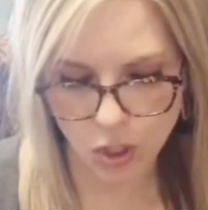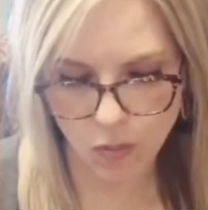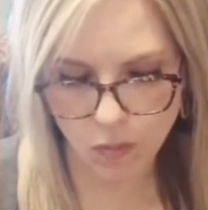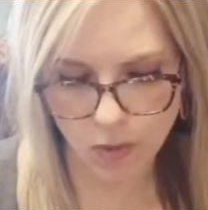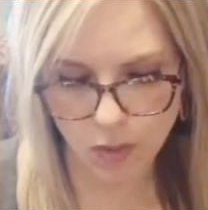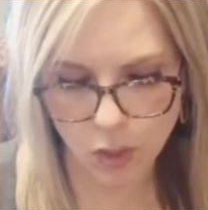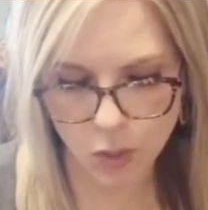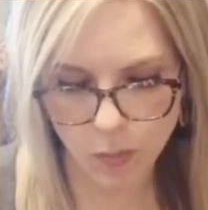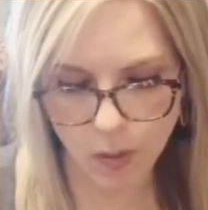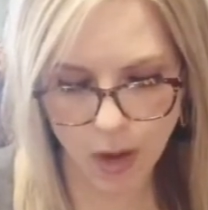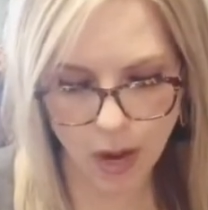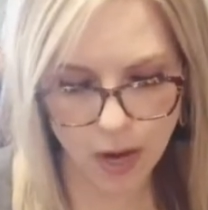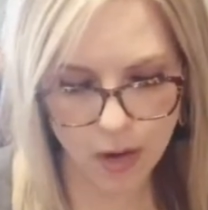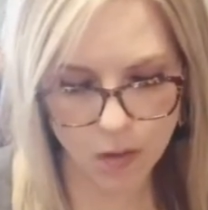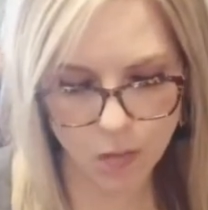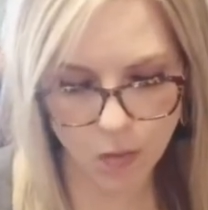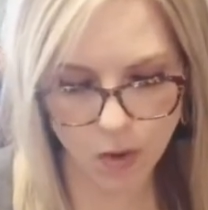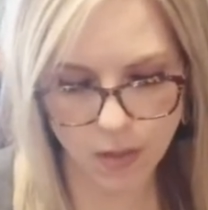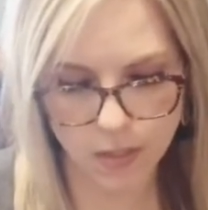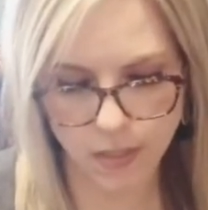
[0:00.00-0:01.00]
reached behind
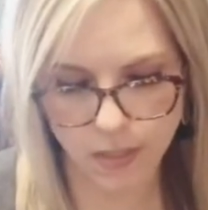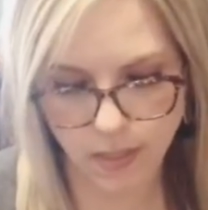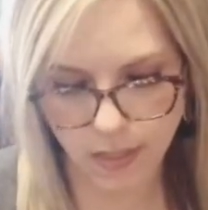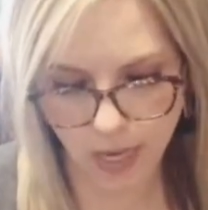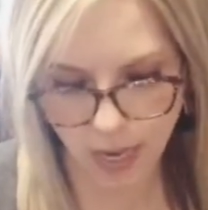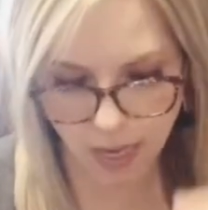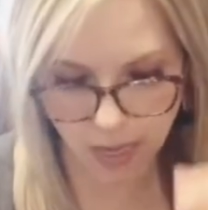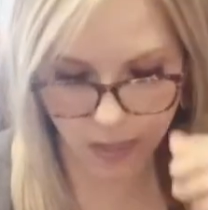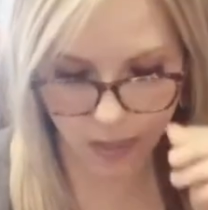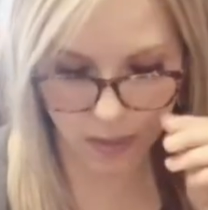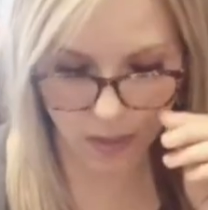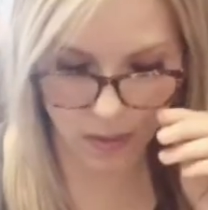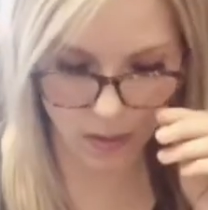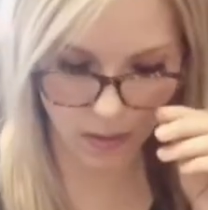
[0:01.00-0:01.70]
Roz's head.